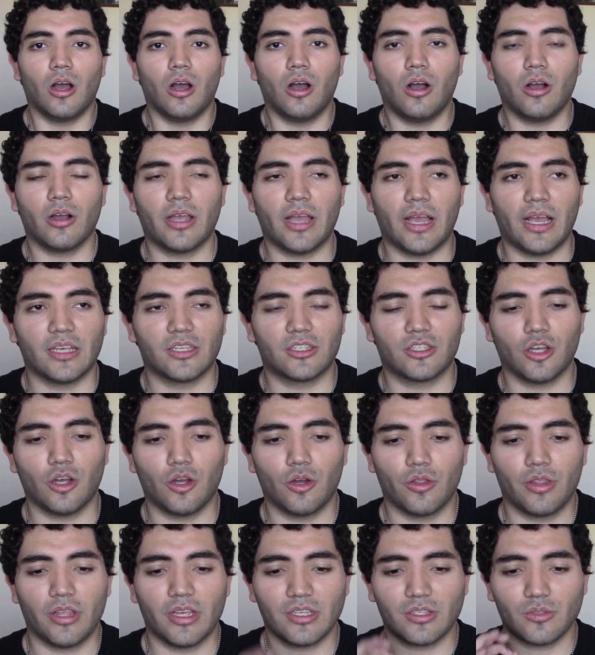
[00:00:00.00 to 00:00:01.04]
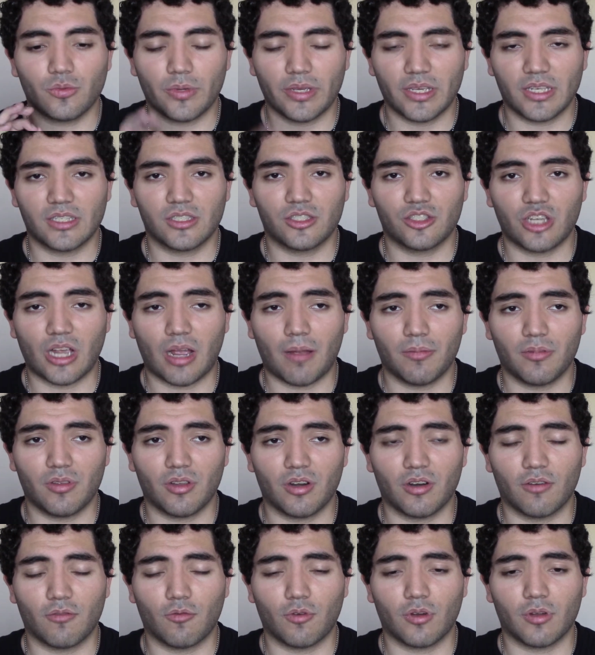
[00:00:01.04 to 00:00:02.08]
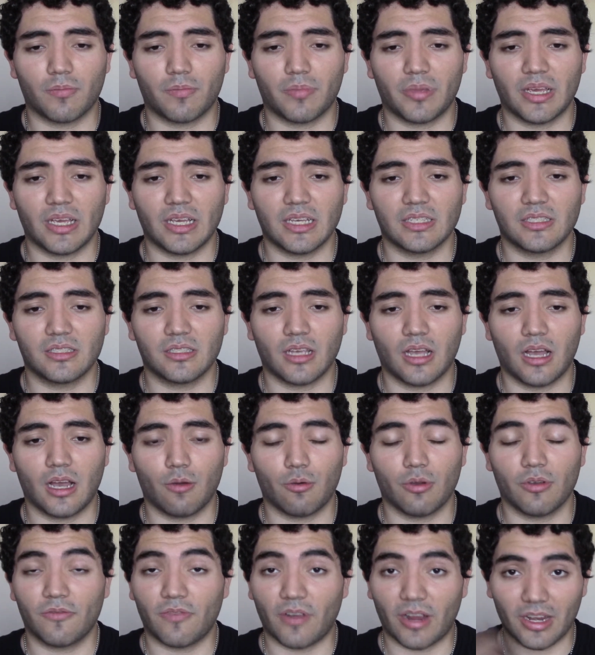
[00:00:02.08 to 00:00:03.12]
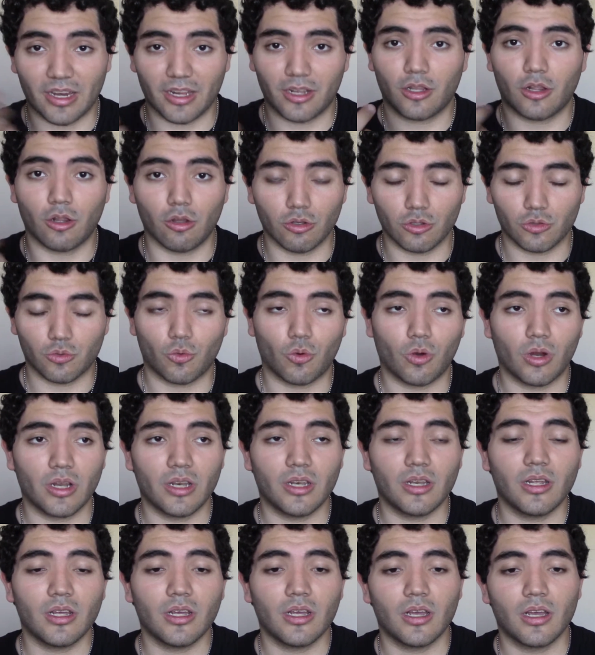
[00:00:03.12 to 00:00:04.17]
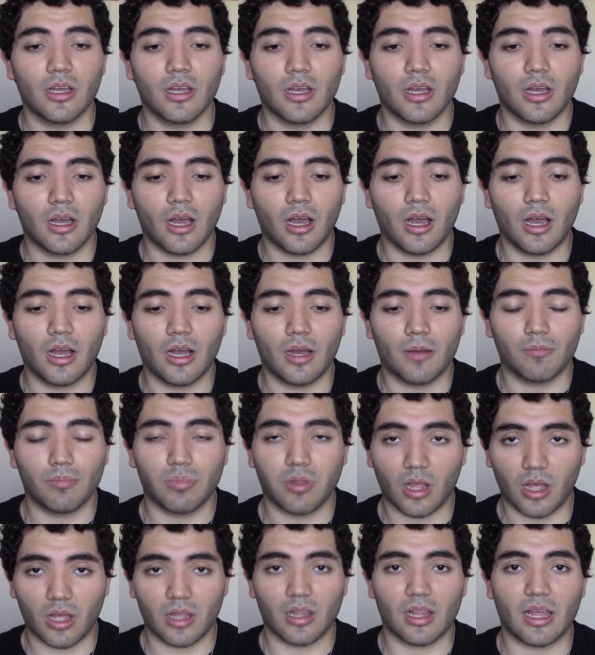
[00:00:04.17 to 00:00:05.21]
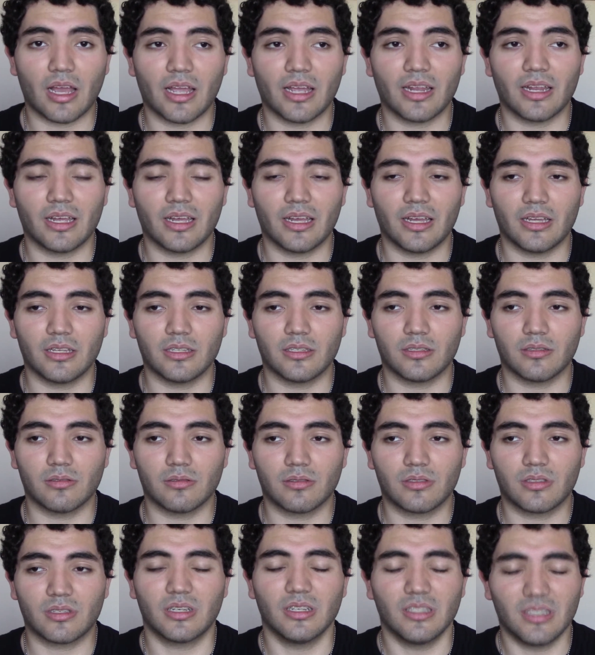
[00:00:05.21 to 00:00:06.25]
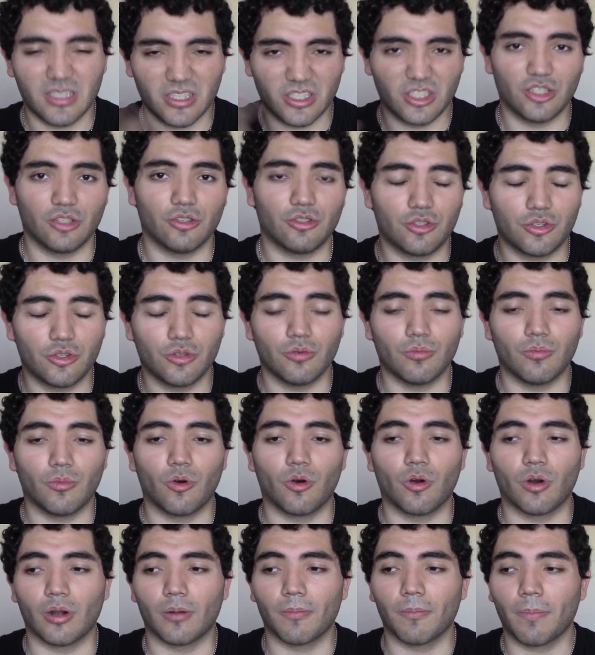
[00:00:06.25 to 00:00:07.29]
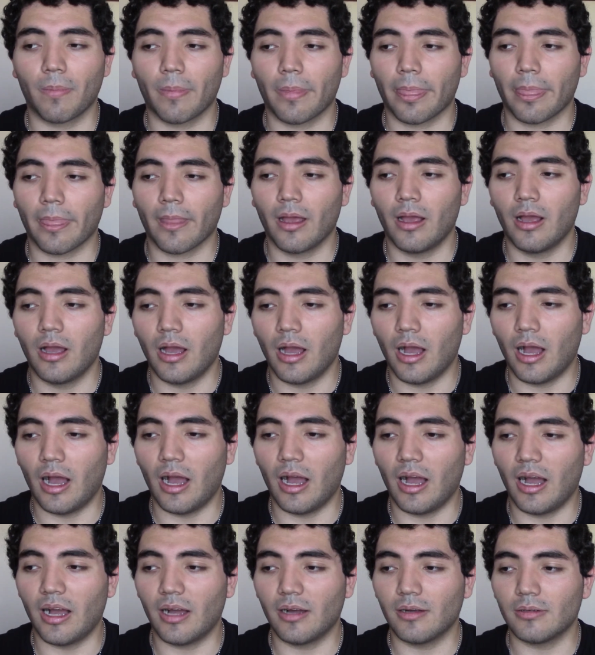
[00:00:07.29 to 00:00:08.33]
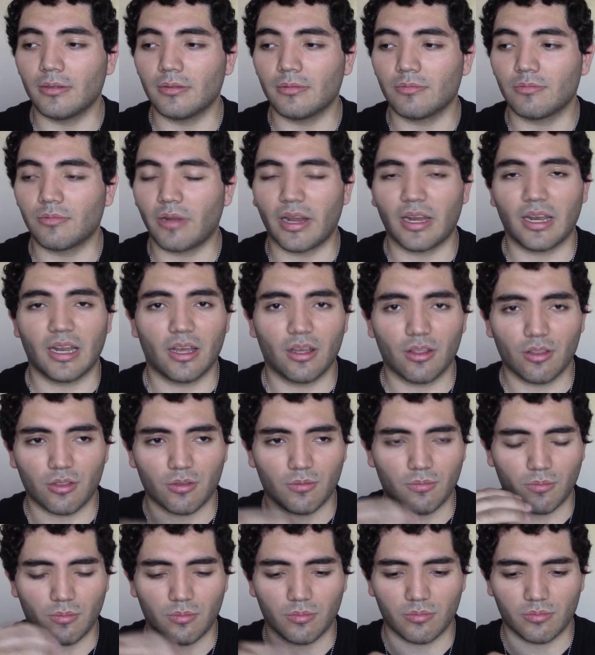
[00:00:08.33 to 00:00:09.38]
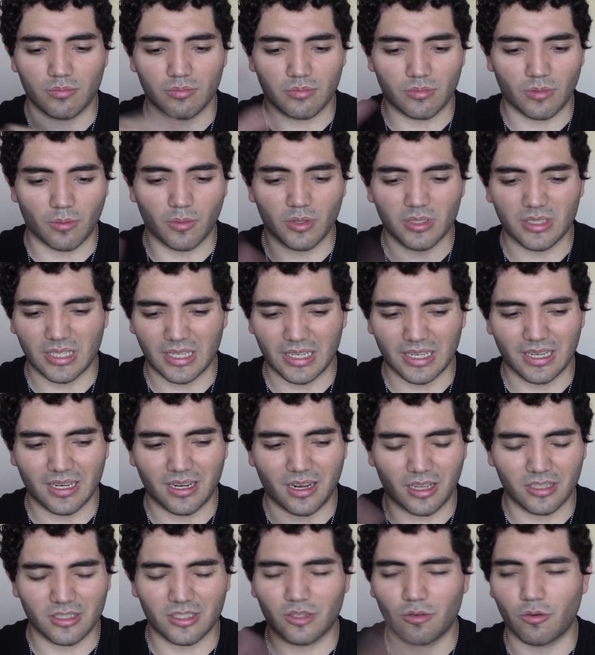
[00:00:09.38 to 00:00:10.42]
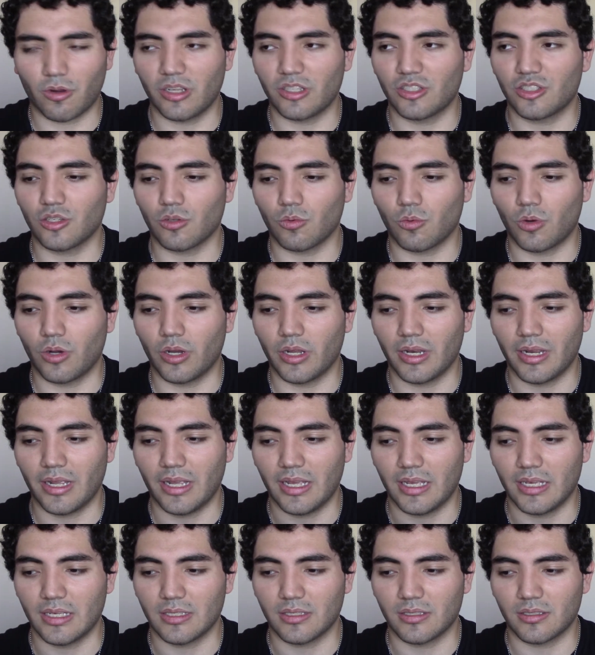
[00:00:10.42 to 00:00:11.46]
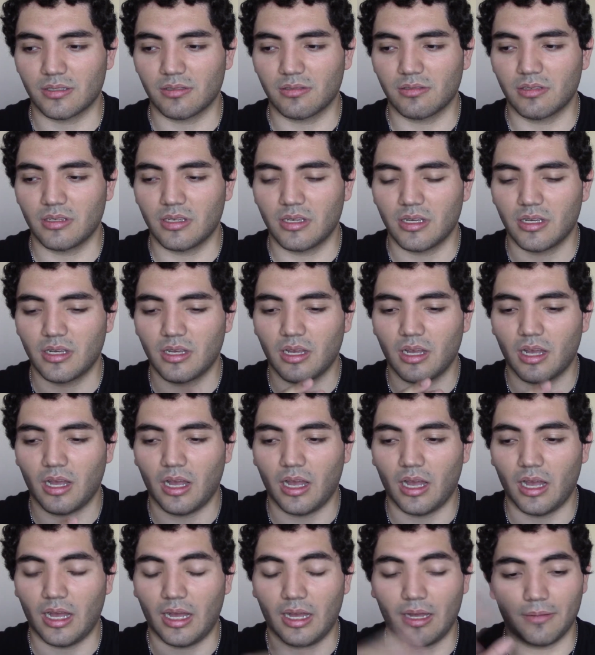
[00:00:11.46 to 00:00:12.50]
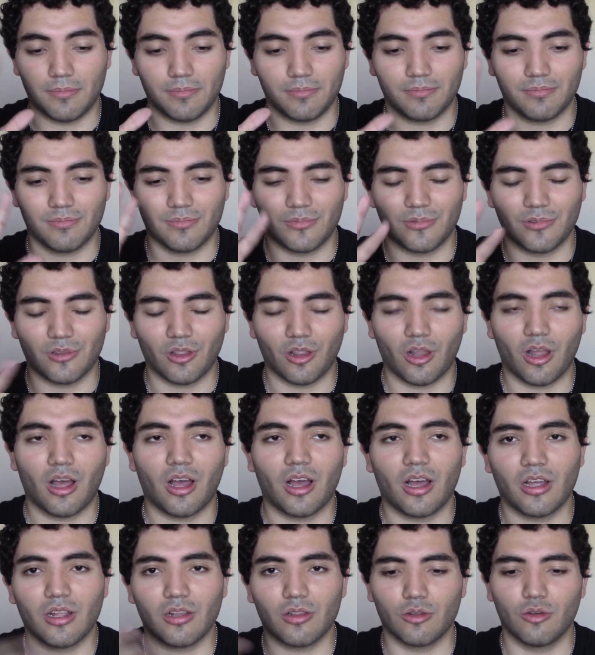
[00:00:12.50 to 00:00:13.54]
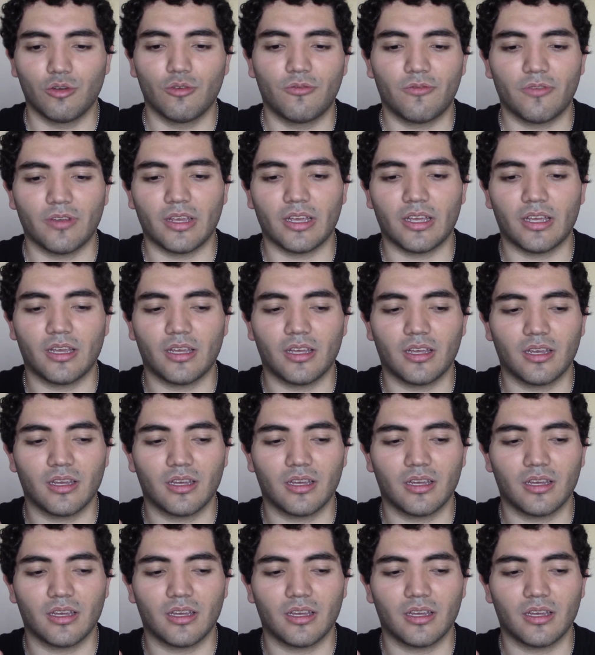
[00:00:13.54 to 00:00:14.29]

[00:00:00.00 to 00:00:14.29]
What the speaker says: Okay, so this week's chapter of One Piece, we finally close one plot line and continue two more. Right now, the most inconsequential one is Law, Luffy,